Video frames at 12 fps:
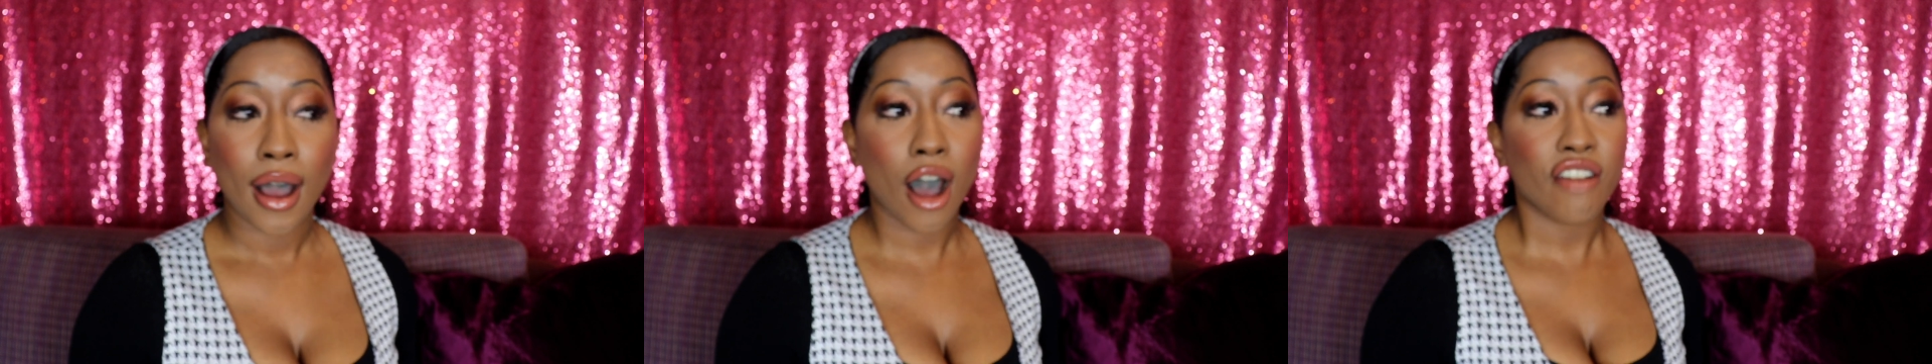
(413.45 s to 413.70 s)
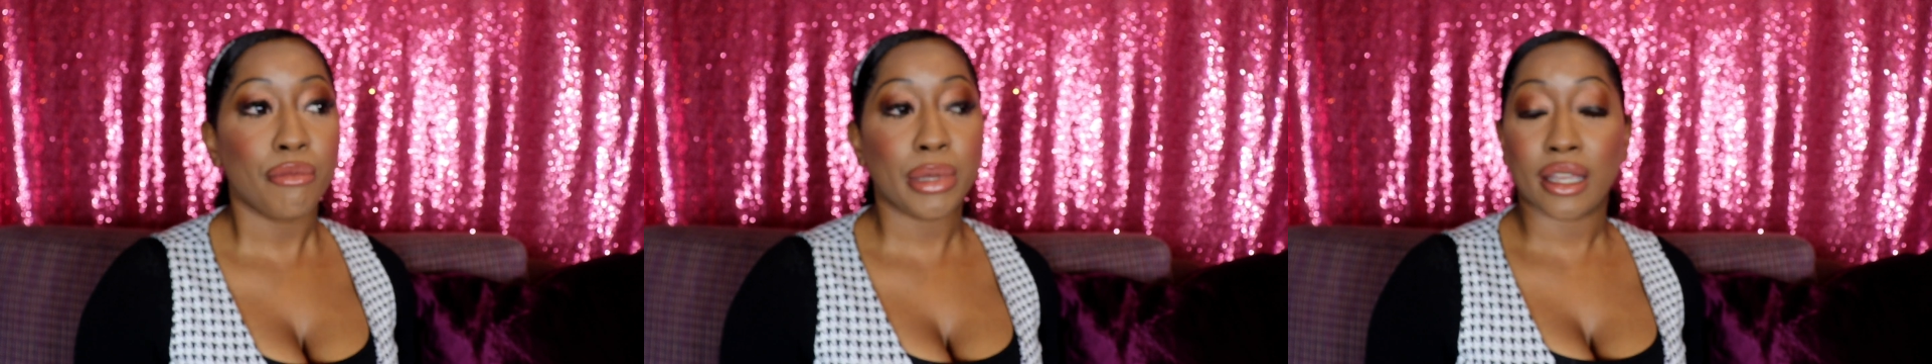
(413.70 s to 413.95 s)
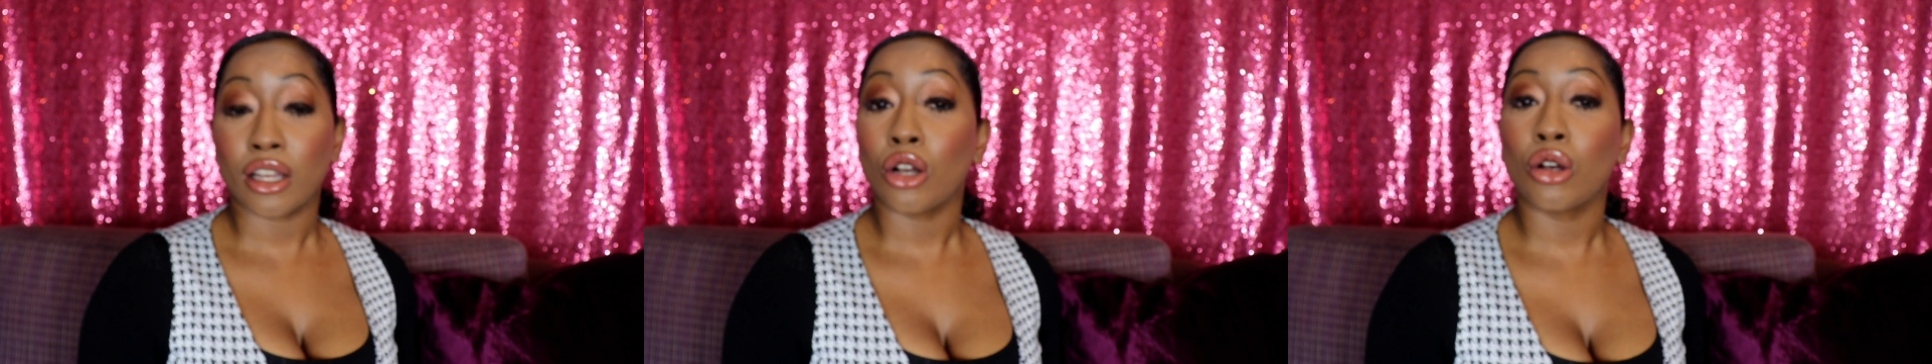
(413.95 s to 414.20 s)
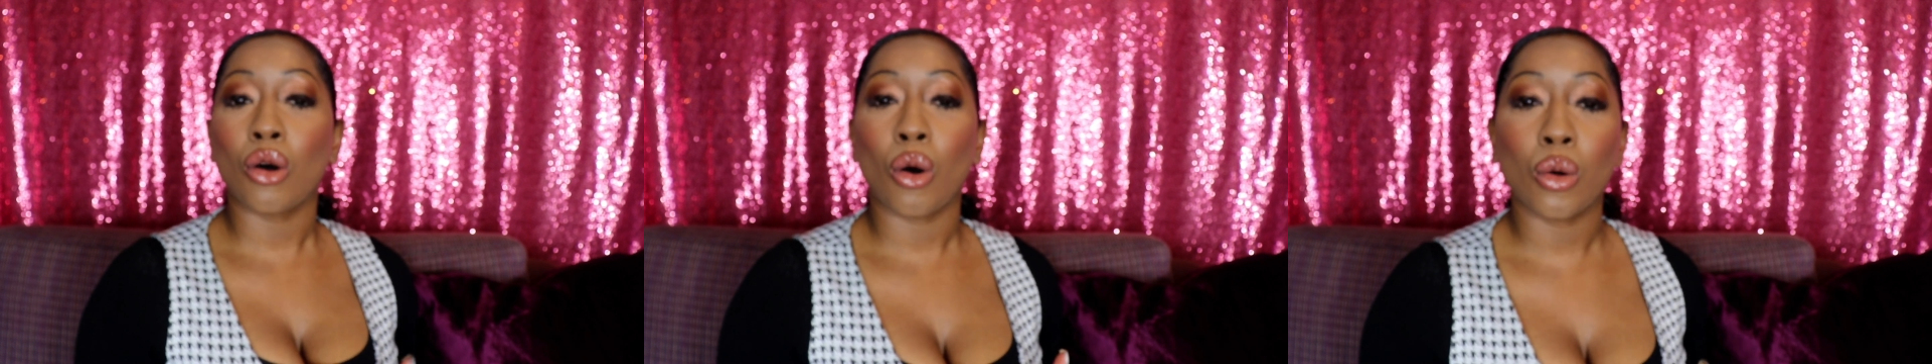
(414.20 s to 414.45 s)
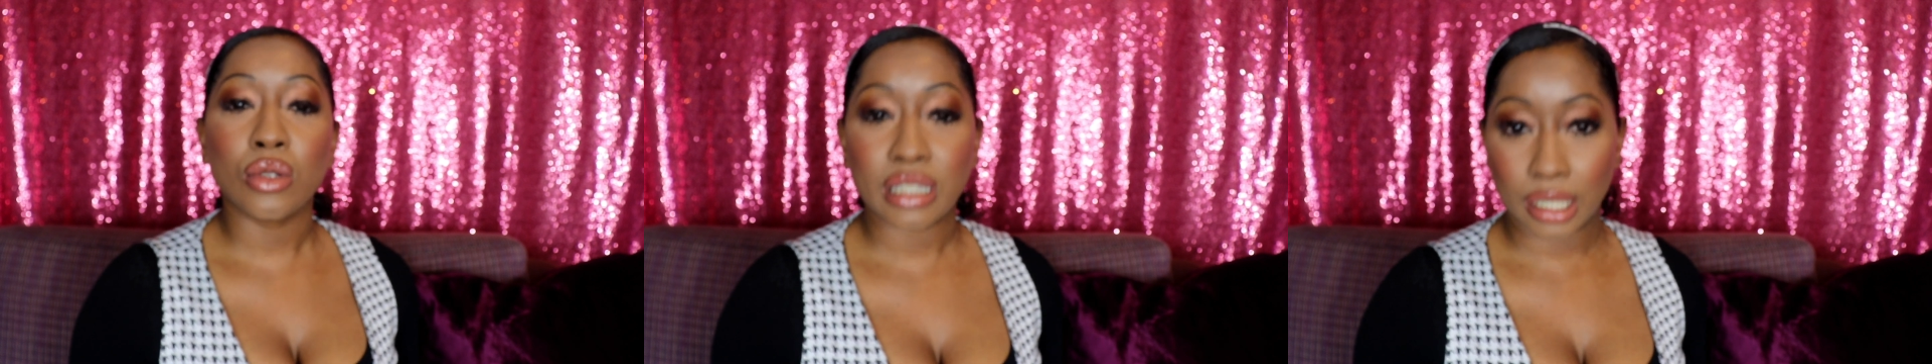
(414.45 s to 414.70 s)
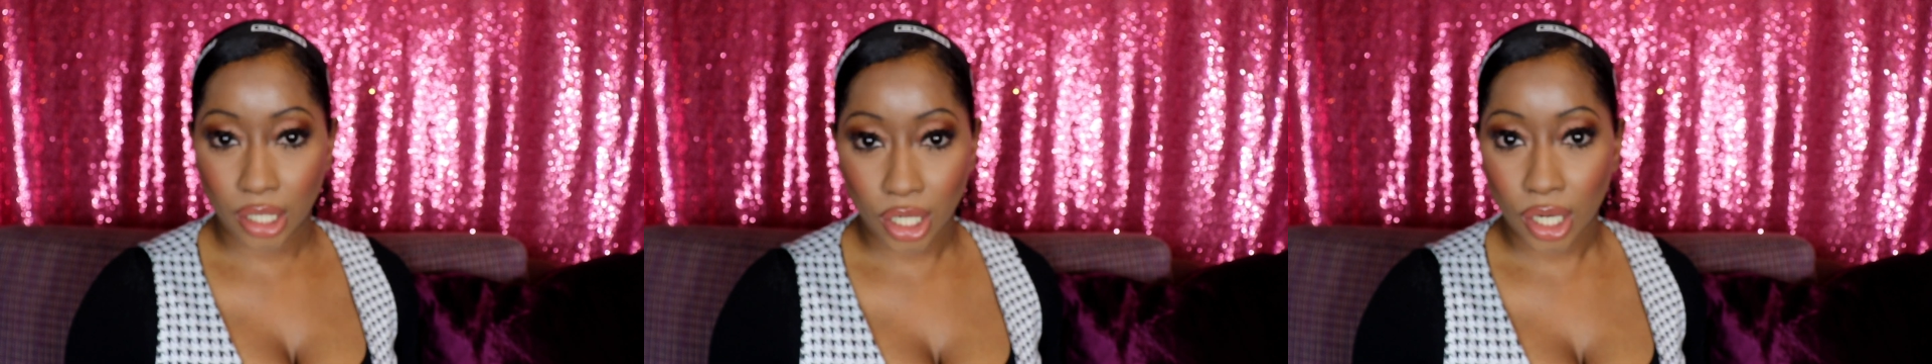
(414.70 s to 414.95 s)
of being a gold
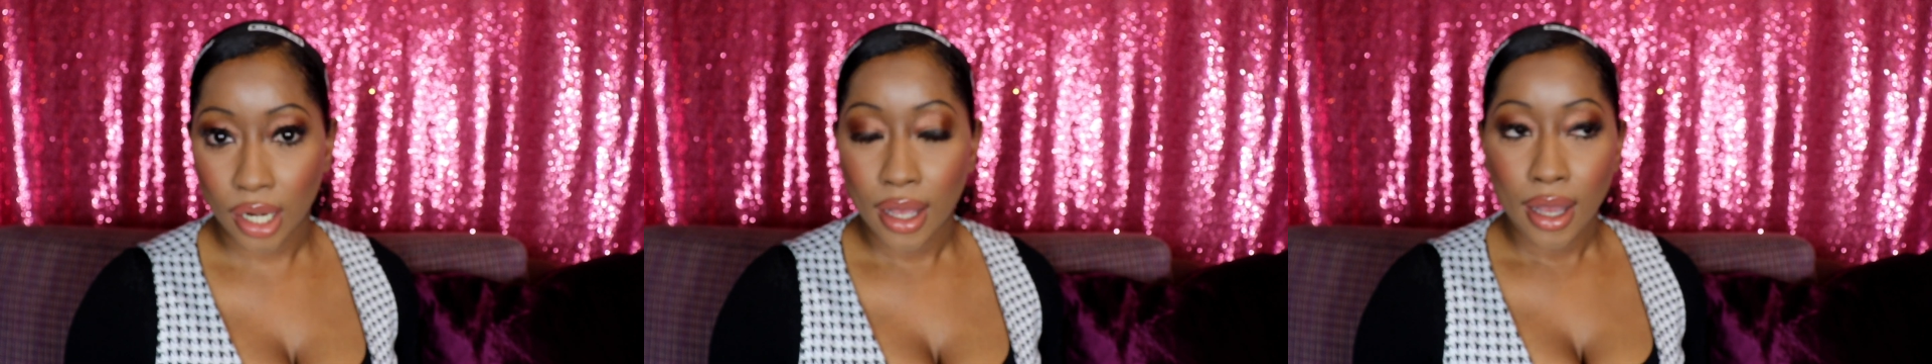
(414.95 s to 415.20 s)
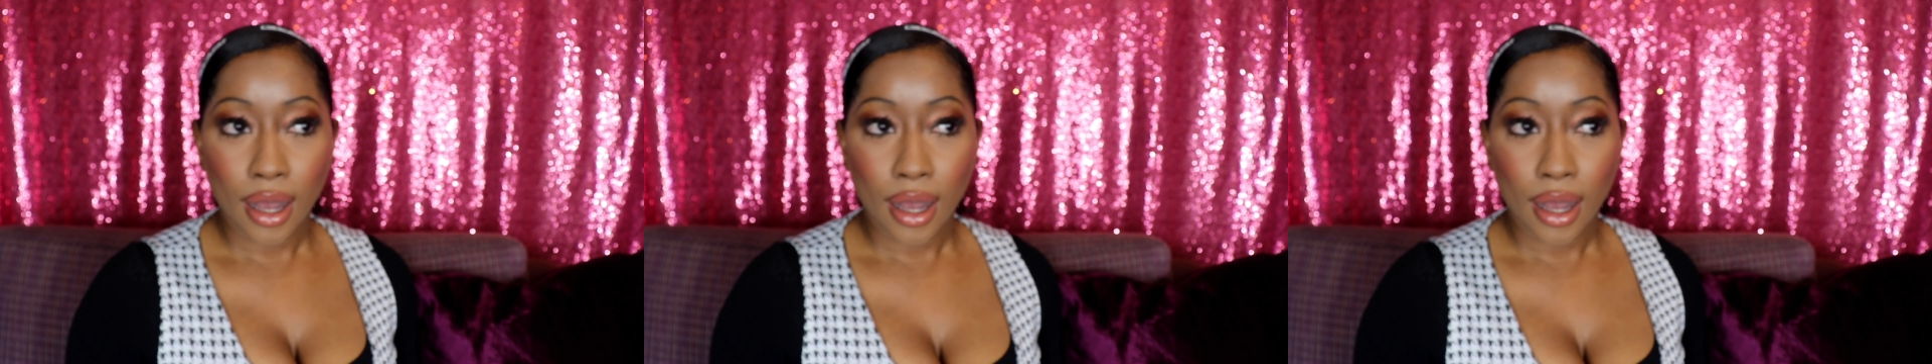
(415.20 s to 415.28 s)
digger,